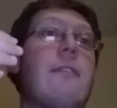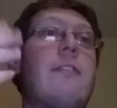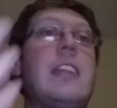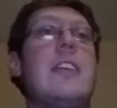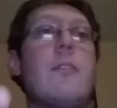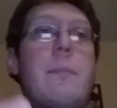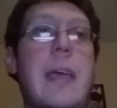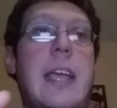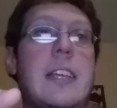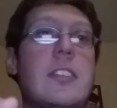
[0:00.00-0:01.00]
video
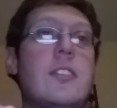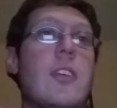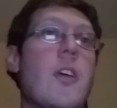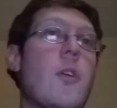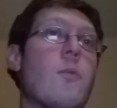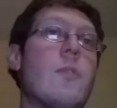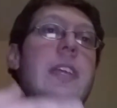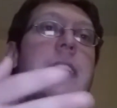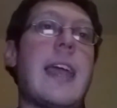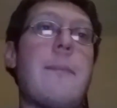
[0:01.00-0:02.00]
package
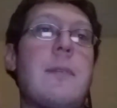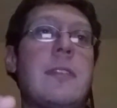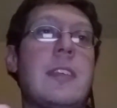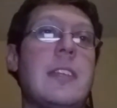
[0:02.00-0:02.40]
recapping